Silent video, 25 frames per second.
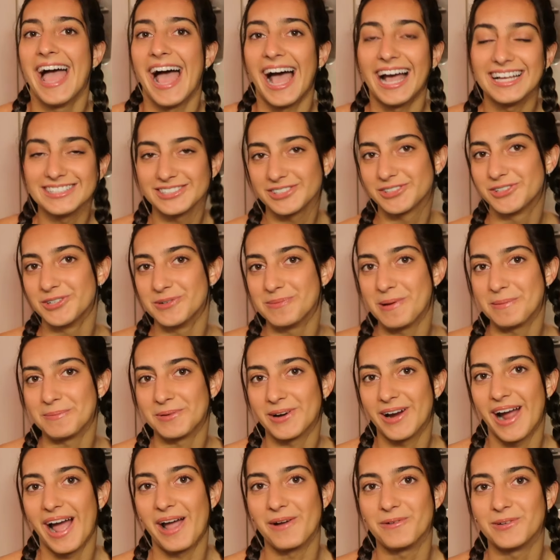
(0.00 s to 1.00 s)
As a crew
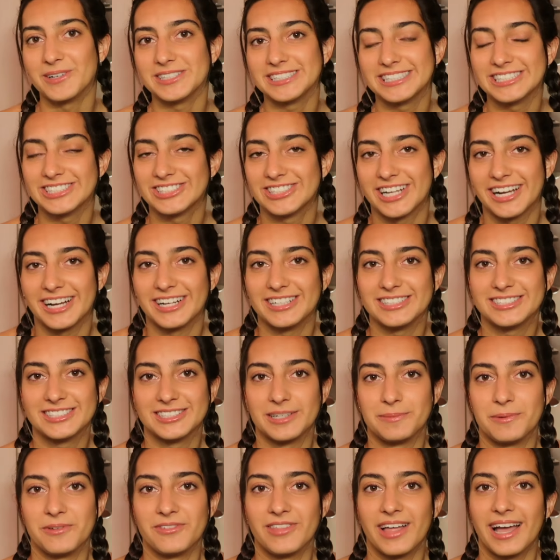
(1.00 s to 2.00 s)
member, I want to share
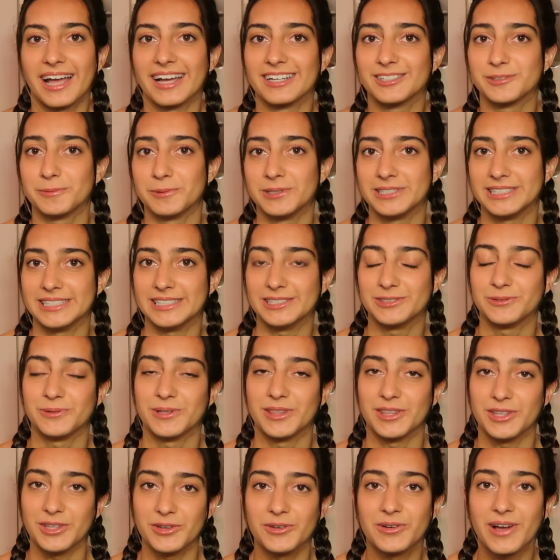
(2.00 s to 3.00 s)
some of that expertise
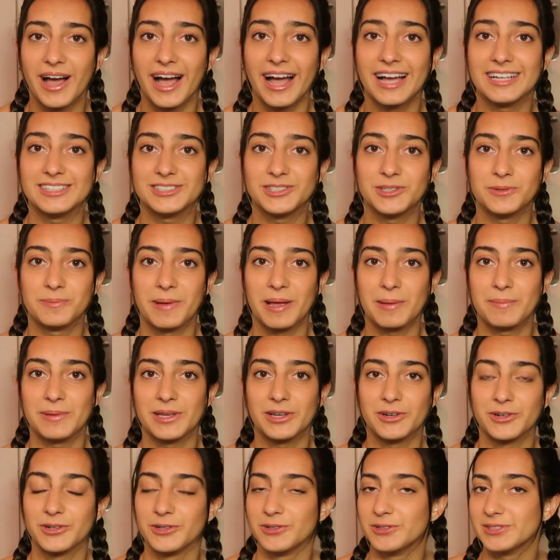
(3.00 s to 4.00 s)
with you guys who may
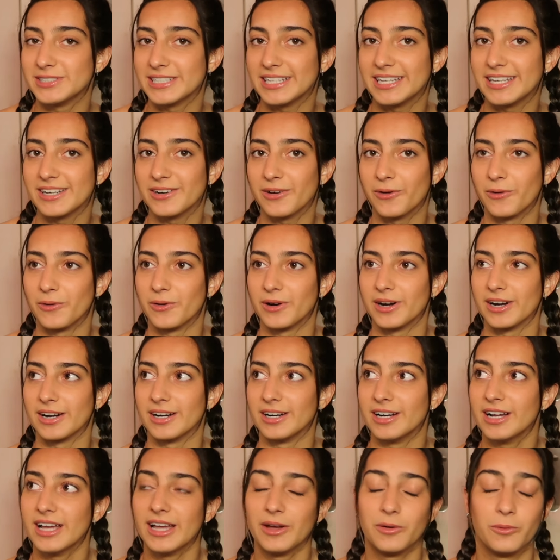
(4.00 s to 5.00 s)
be cruising
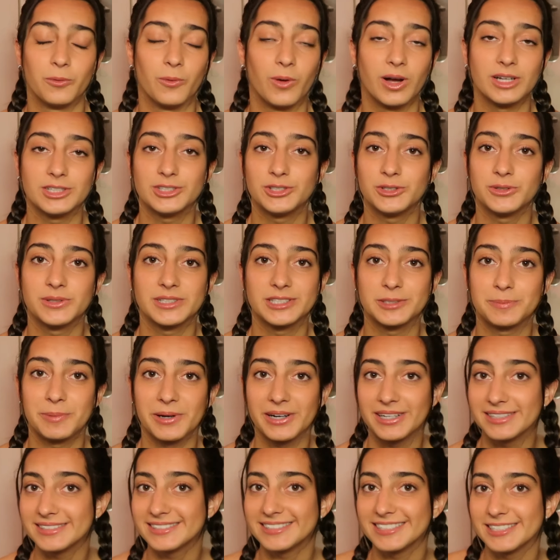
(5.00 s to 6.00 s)
or want to
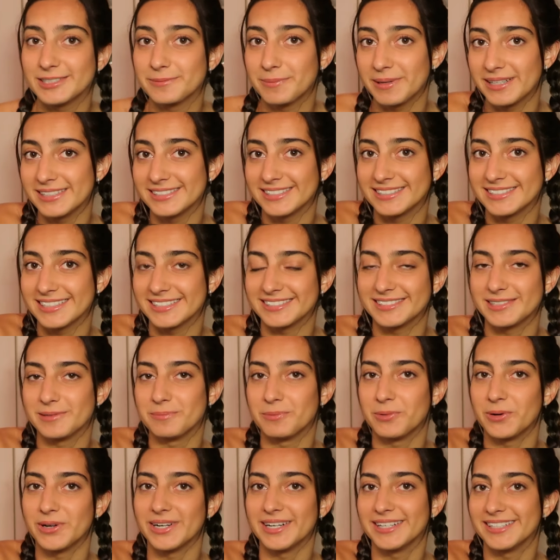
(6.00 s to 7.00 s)
experience these places at
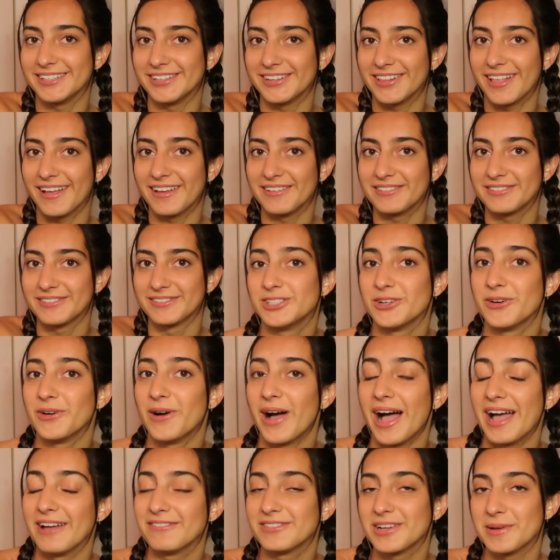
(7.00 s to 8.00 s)
some point in your life. So
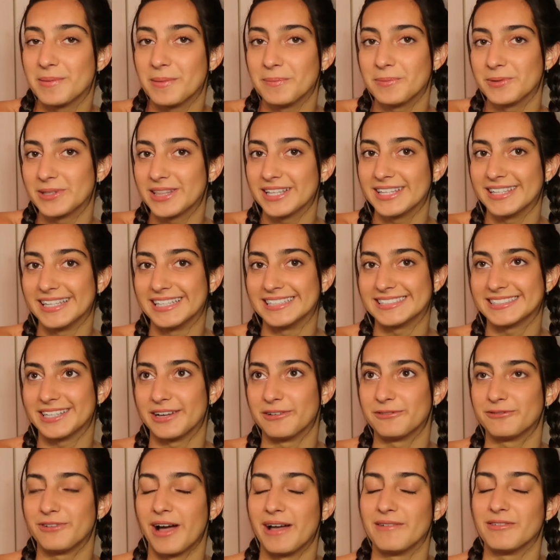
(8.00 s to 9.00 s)
I've come up with a list
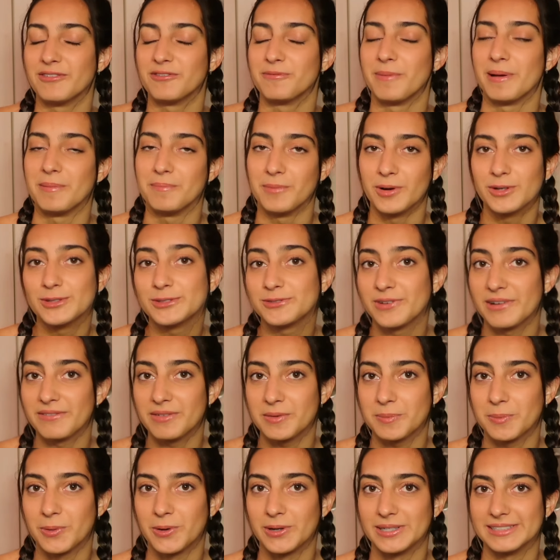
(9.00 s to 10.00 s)
of 5 of my most
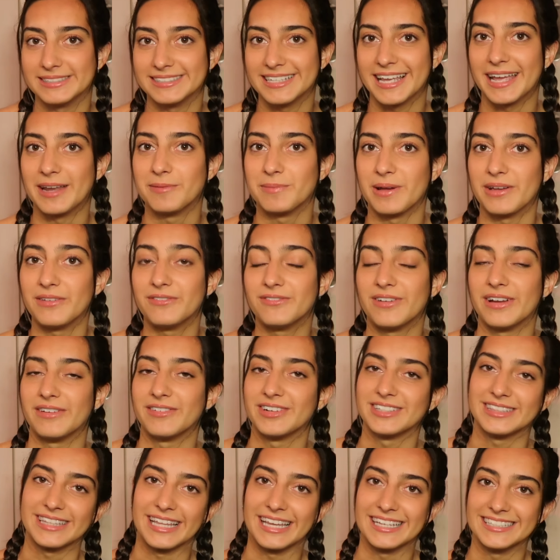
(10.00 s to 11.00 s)
favorite ports and my
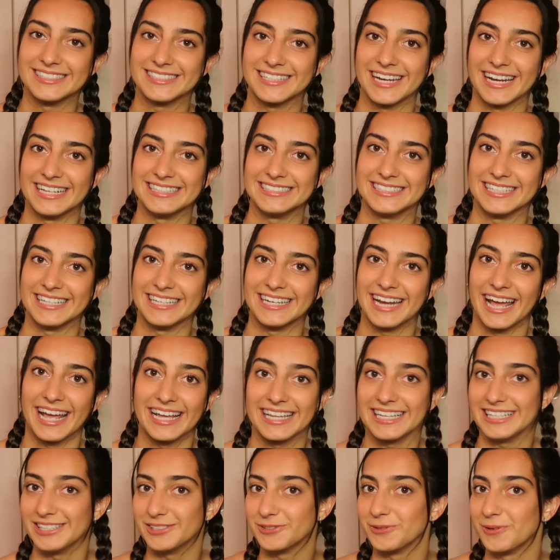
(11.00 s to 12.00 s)
favorite things that I did
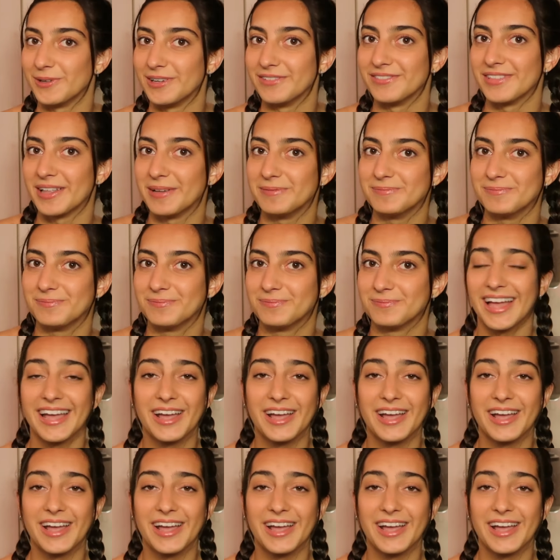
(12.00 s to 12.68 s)
at each one of them.